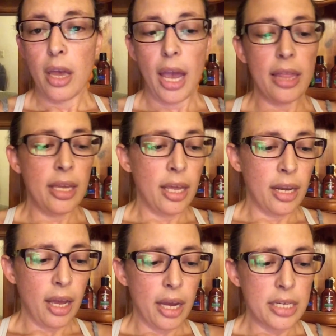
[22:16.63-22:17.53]
And
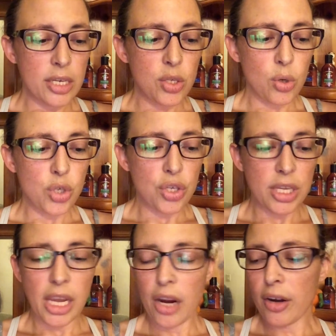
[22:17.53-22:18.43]
then I did Social
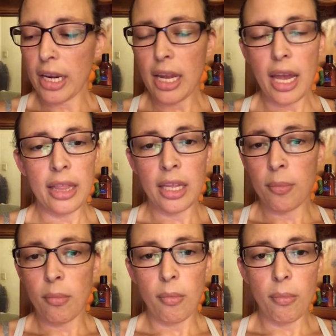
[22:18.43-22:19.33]
Security and
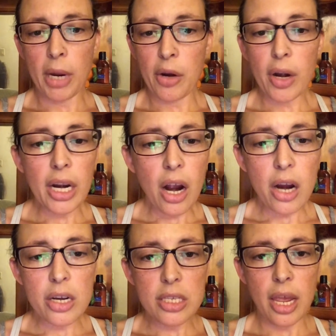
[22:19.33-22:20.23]
then my credit
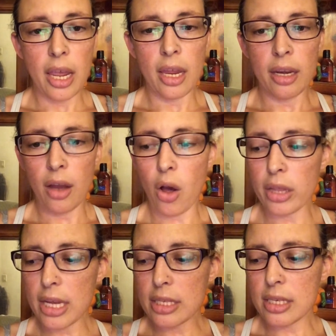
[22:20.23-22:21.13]
cards and all
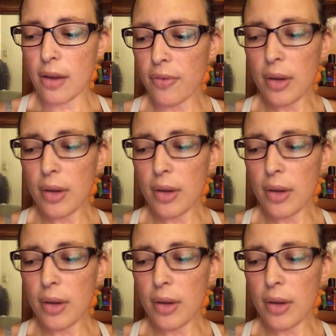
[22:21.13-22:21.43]
that stuff.